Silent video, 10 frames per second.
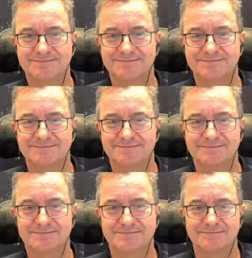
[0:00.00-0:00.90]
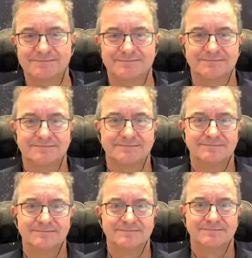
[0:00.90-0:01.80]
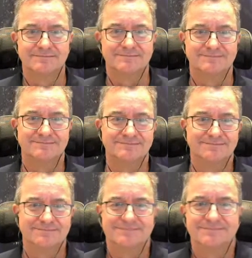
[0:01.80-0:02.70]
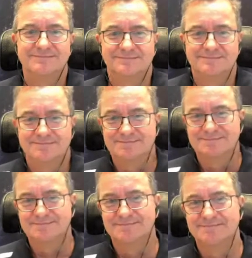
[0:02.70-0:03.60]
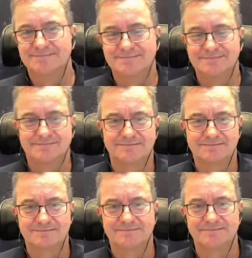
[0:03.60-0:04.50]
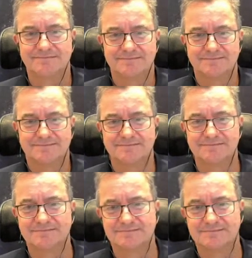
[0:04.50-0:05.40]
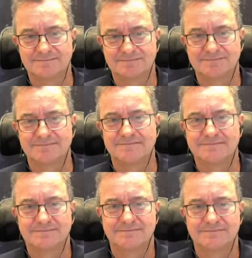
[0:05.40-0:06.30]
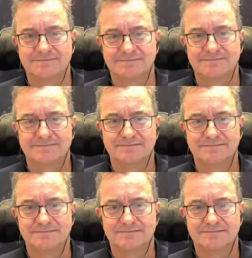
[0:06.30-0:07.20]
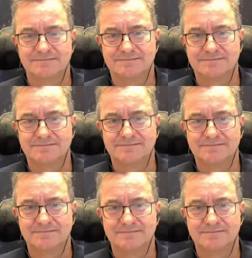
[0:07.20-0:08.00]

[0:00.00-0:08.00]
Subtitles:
(silent)